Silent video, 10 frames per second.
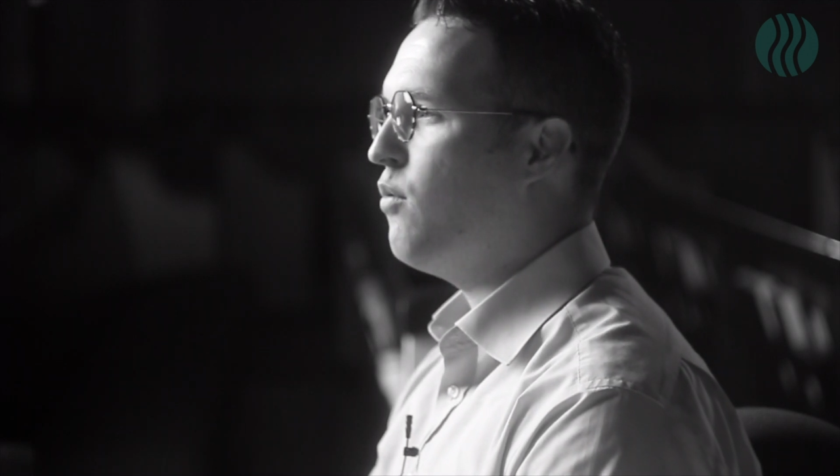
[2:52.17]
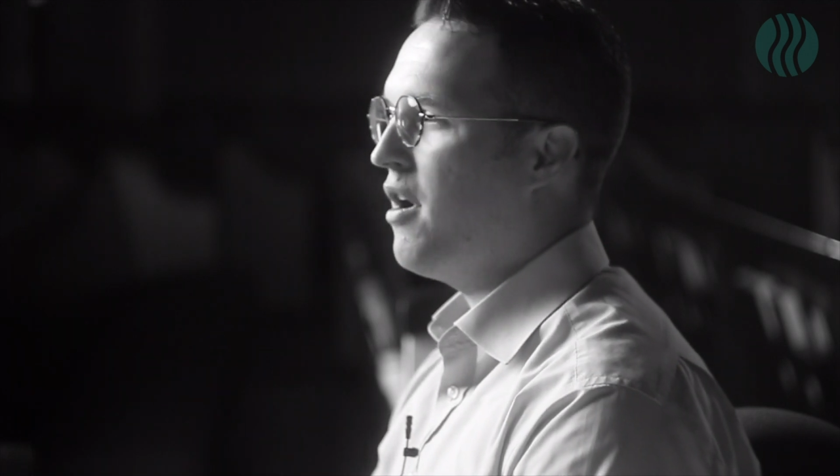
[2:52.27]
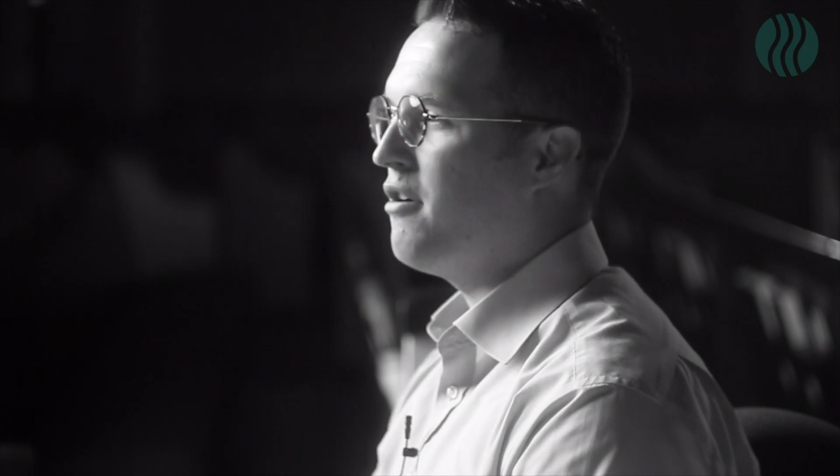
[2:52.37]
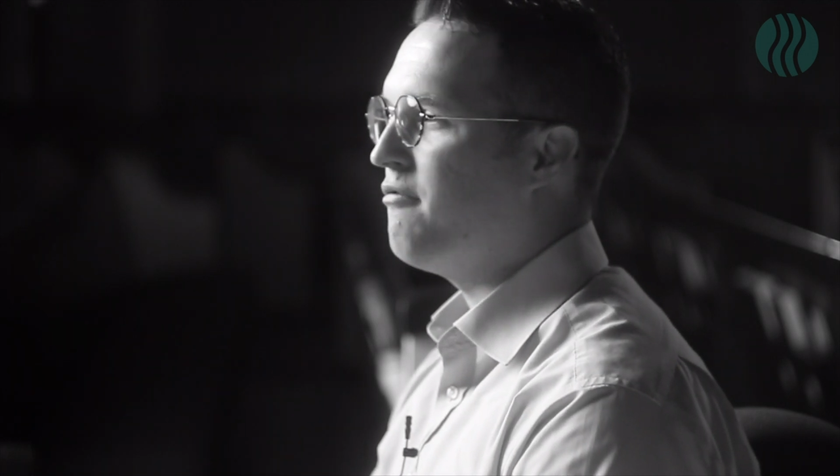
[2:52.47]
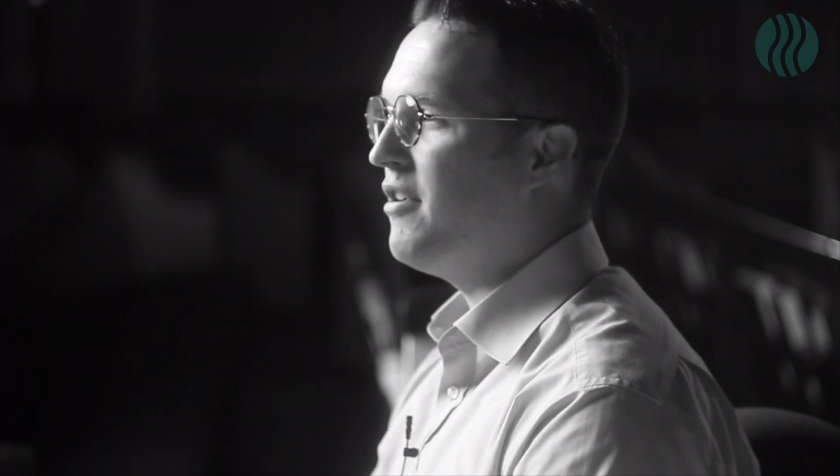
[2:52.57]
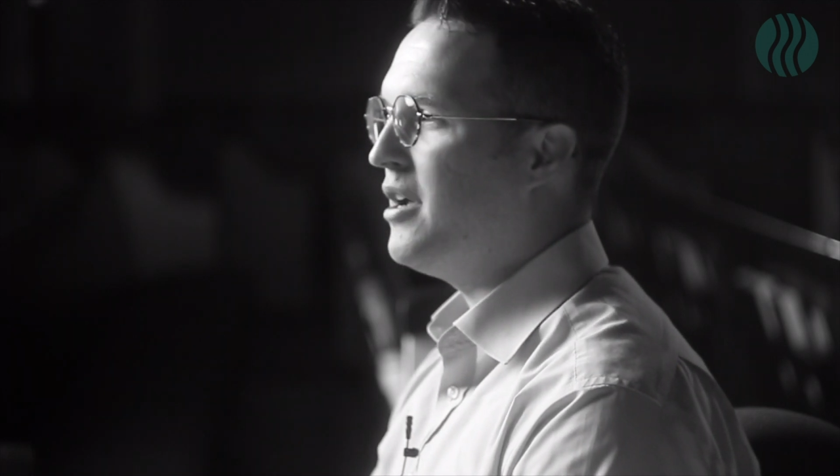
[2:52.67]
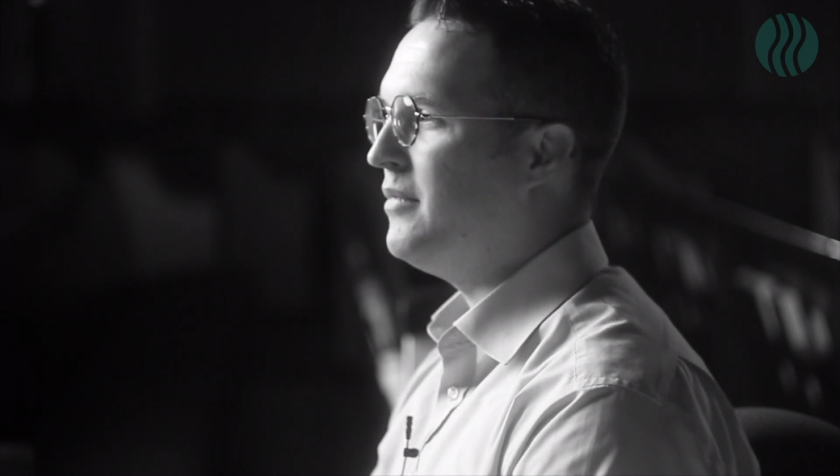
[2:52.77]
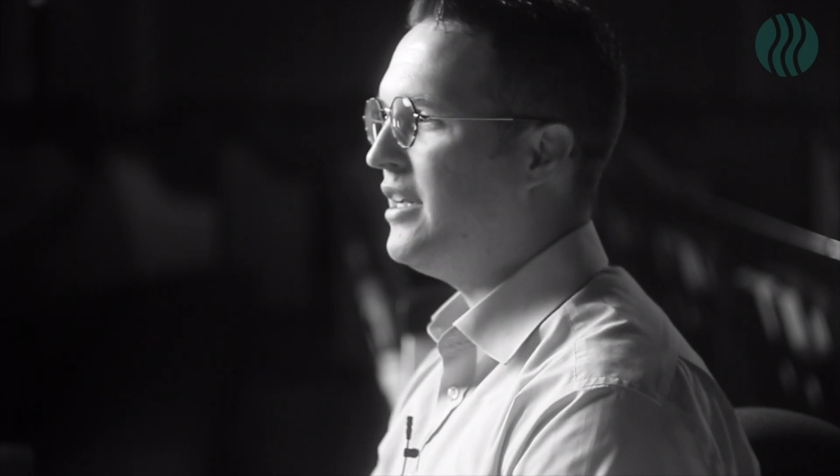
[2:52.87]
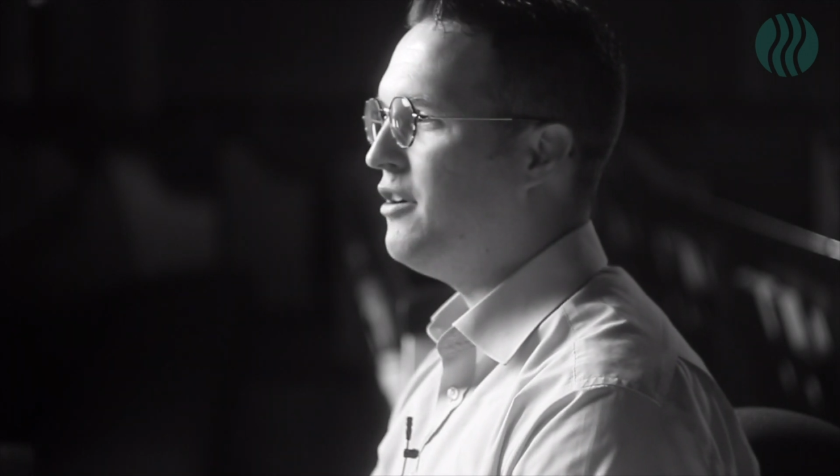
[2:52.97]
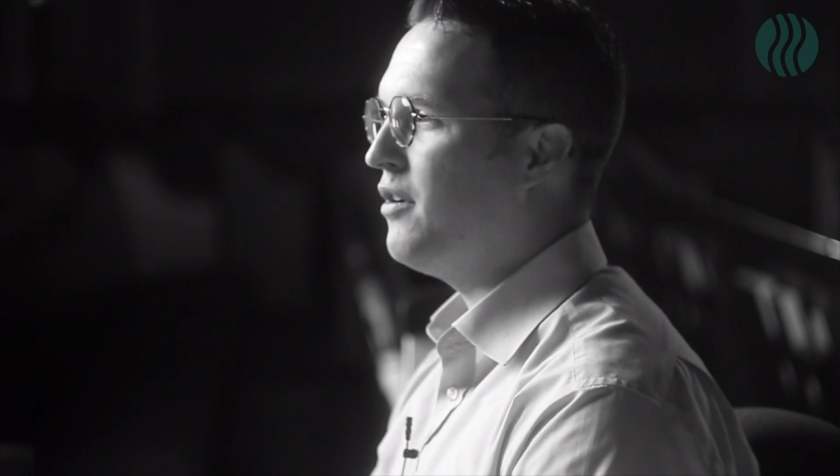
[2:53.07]
choir
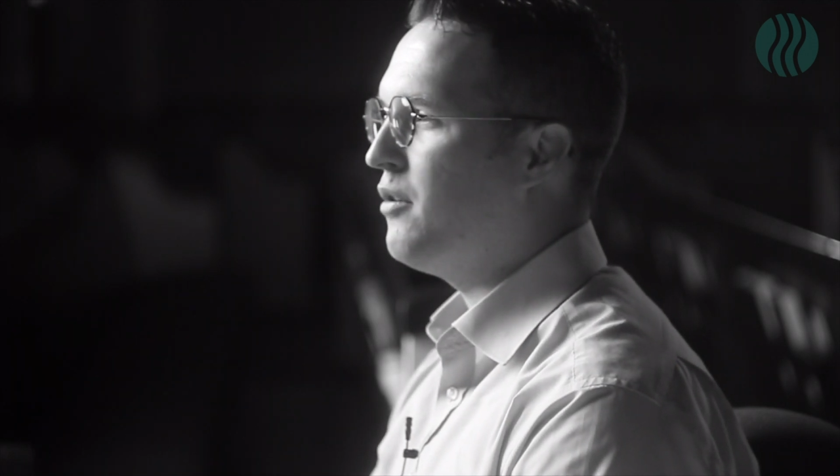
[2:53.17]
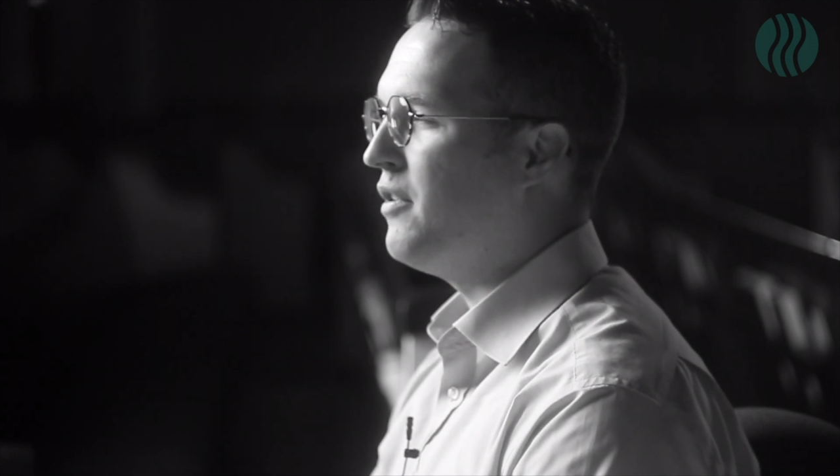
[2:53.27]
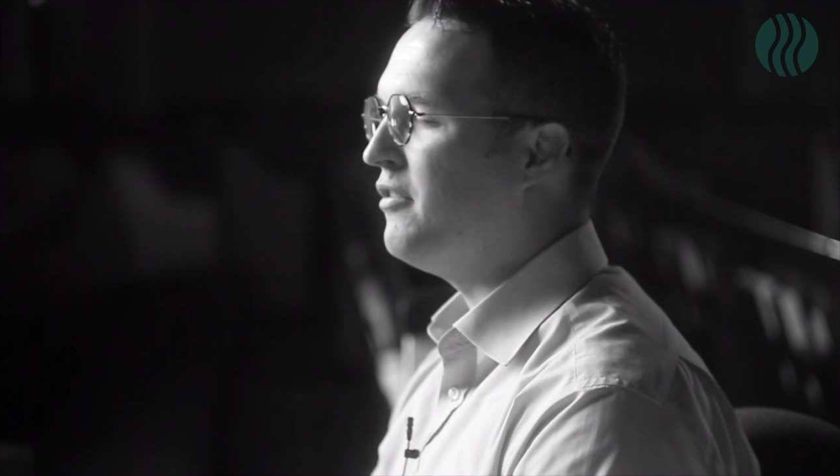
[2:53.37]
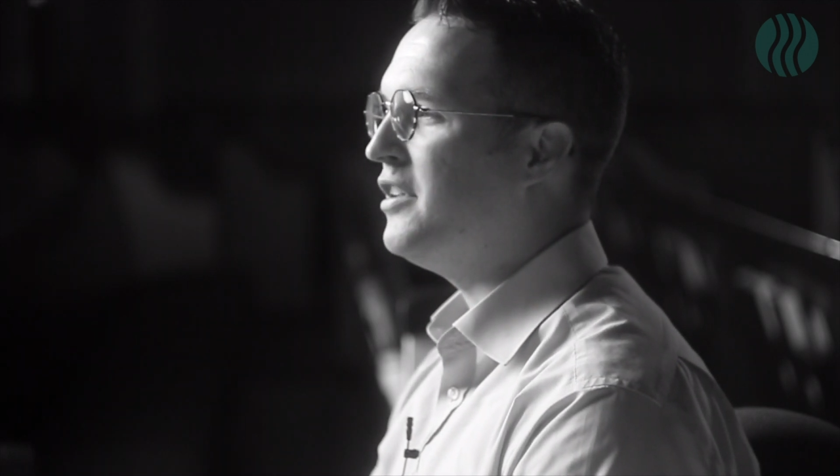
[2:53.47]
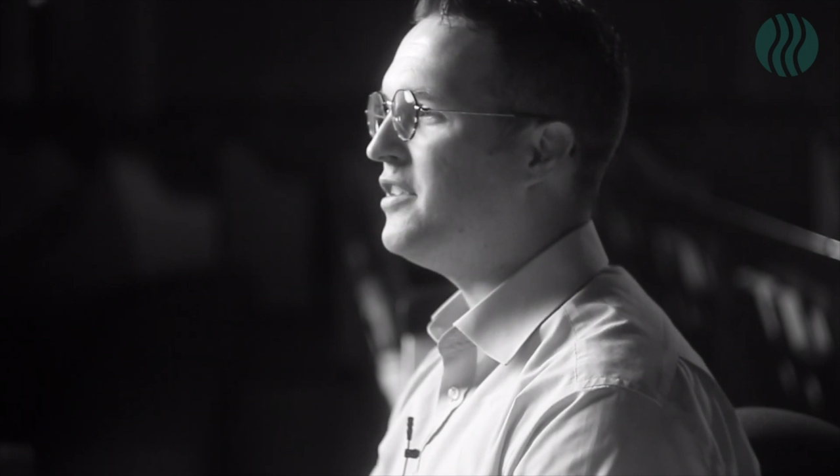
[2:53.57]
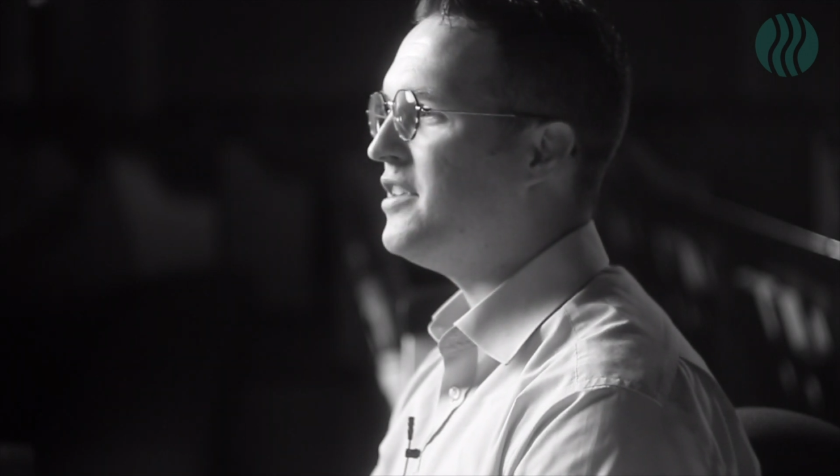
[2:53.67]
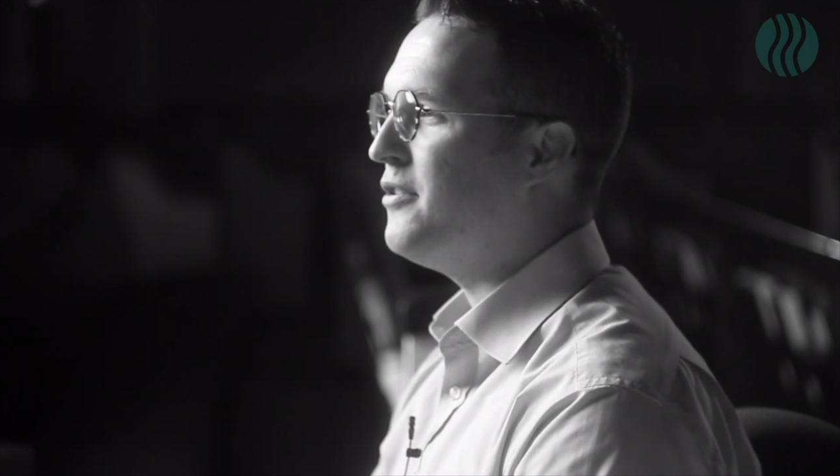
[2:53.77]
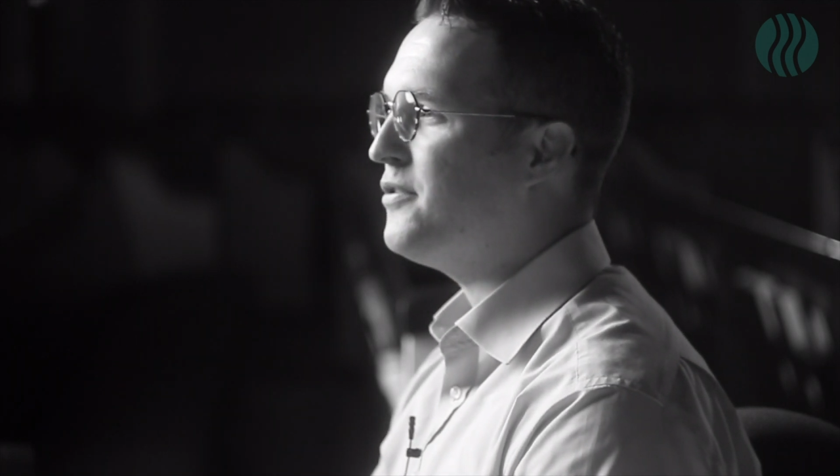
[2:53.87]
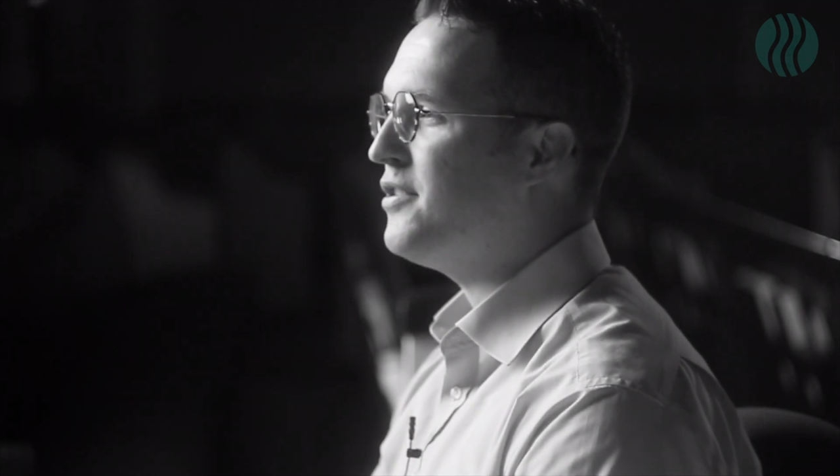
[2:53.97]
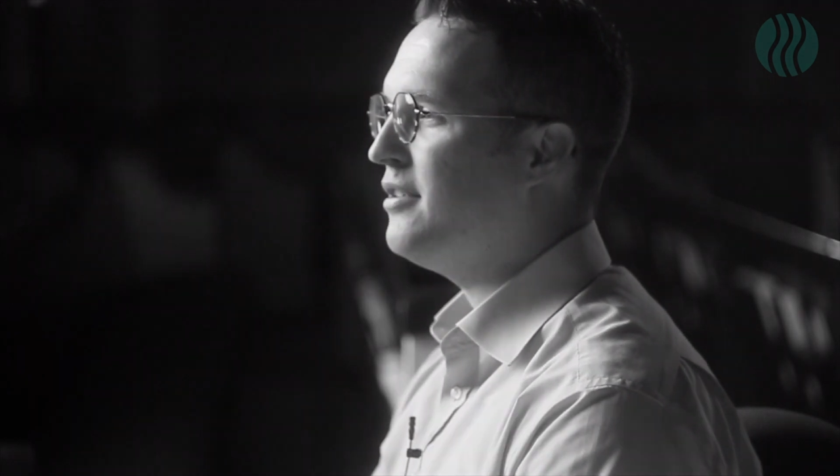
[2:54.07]
family here at Riverland
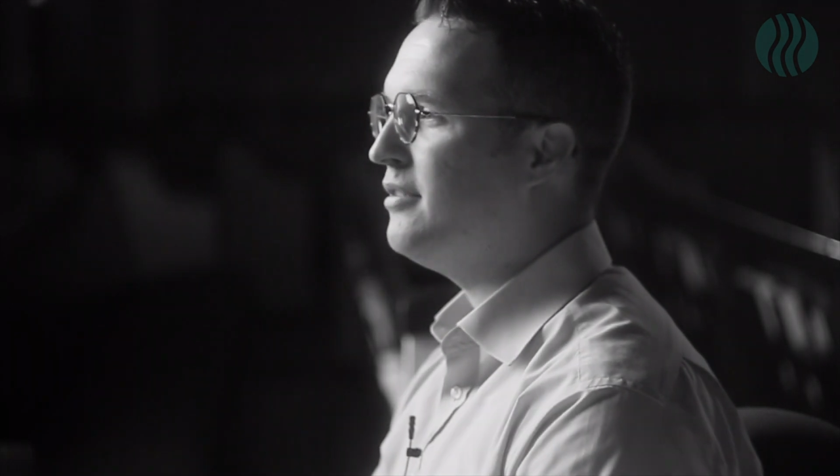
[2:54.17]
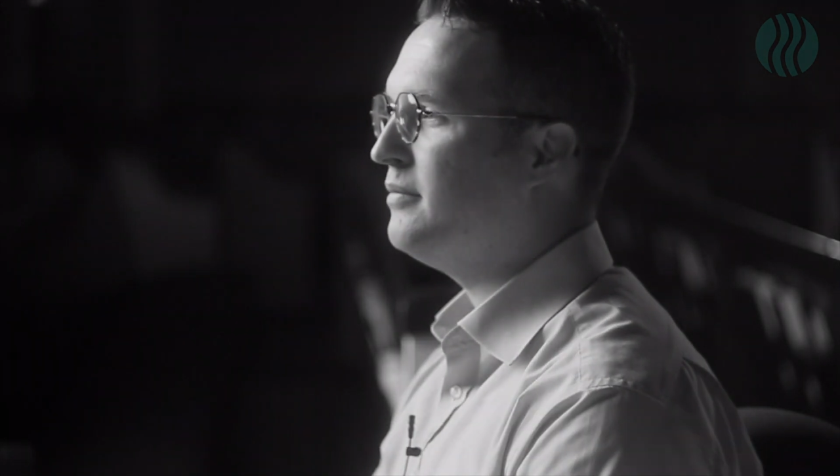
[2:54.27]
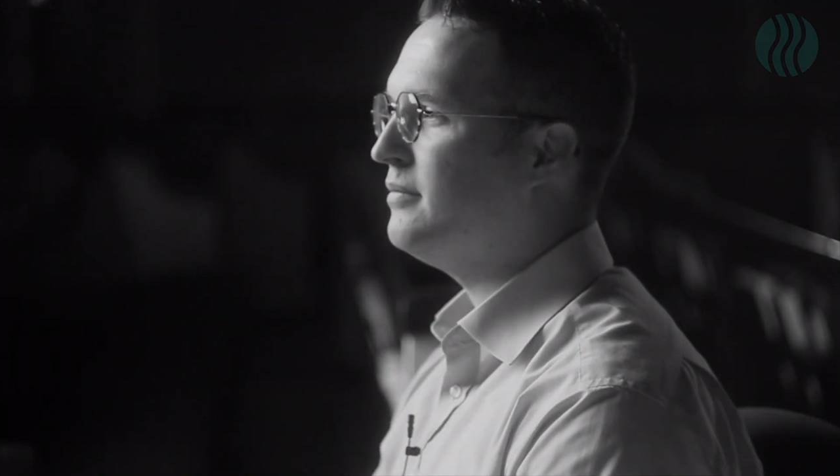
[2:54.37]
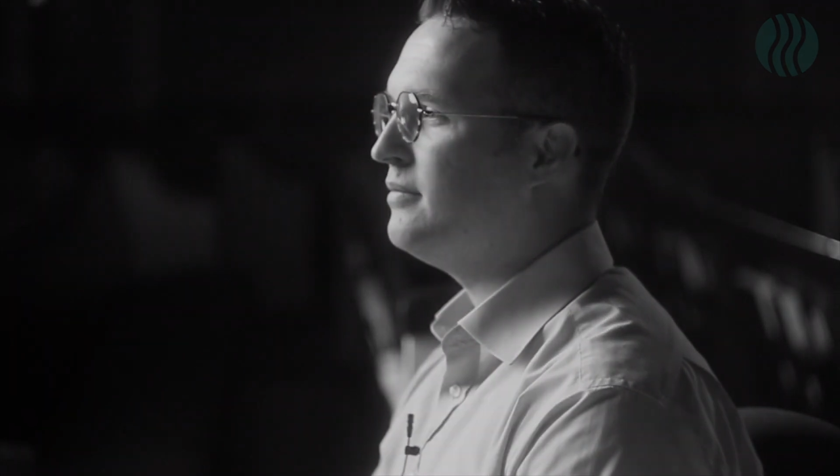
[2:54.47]
Hills.